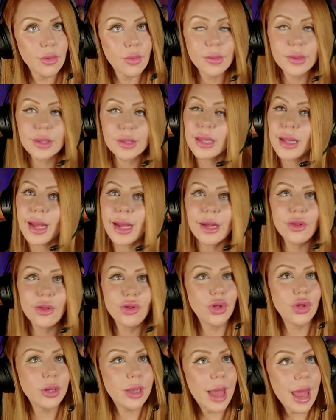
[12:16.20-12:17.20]
Was it like a
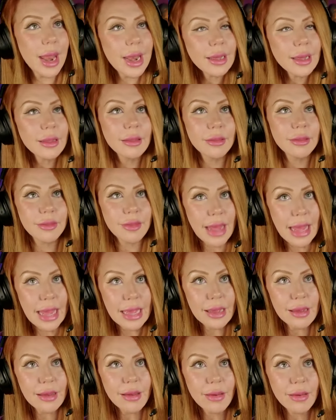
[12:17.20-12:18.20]
genetic
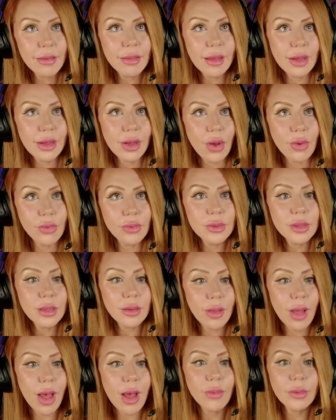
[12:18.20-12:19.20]
thing that goes
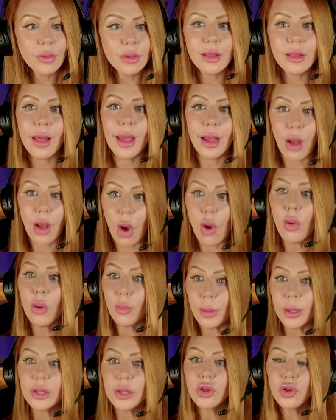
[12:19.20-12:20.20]
along with like, oh,
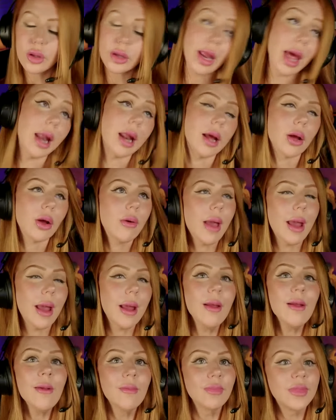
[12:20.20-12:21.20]
it was genetic. Okay.
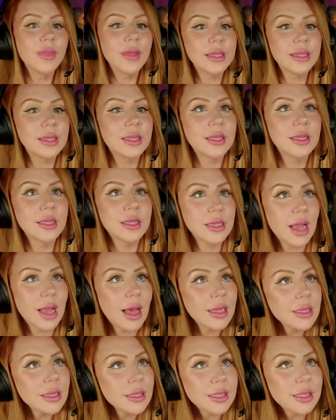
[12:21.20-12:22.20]
That
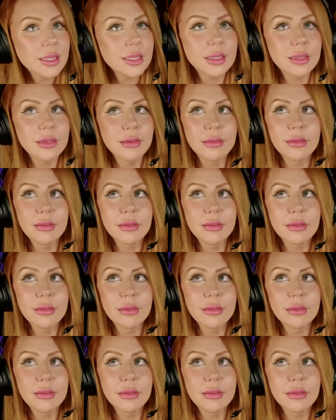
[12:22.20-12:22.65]
stunts